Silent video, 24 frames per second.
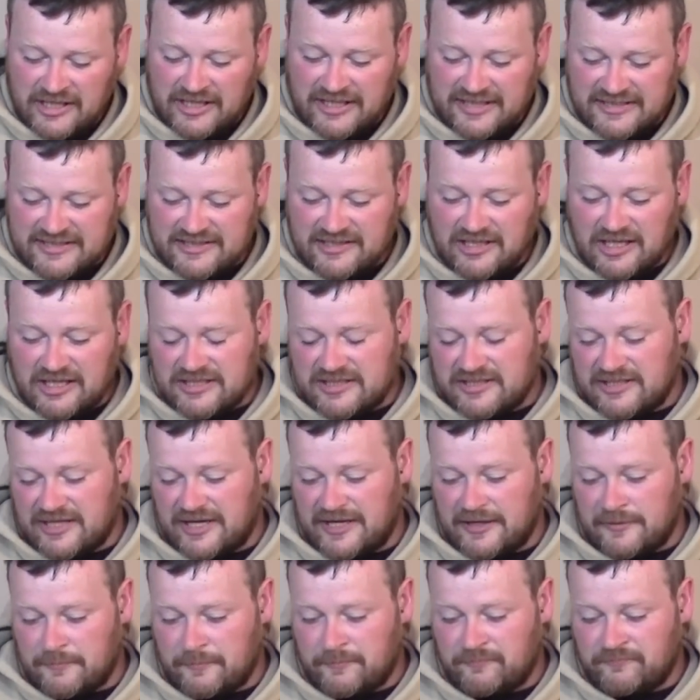It's not
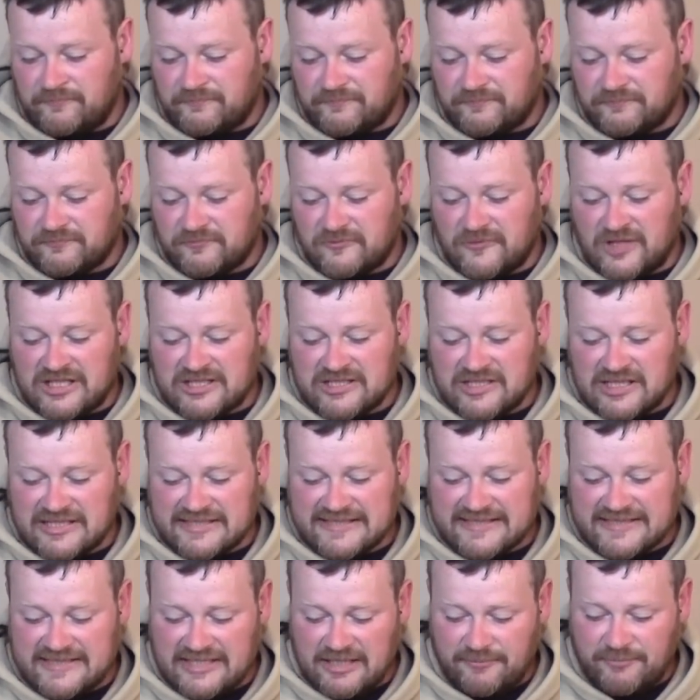
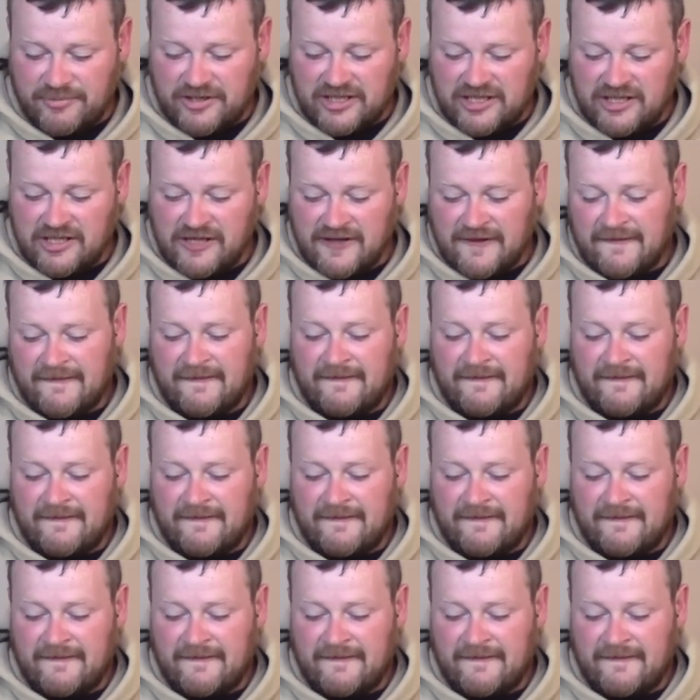slippy.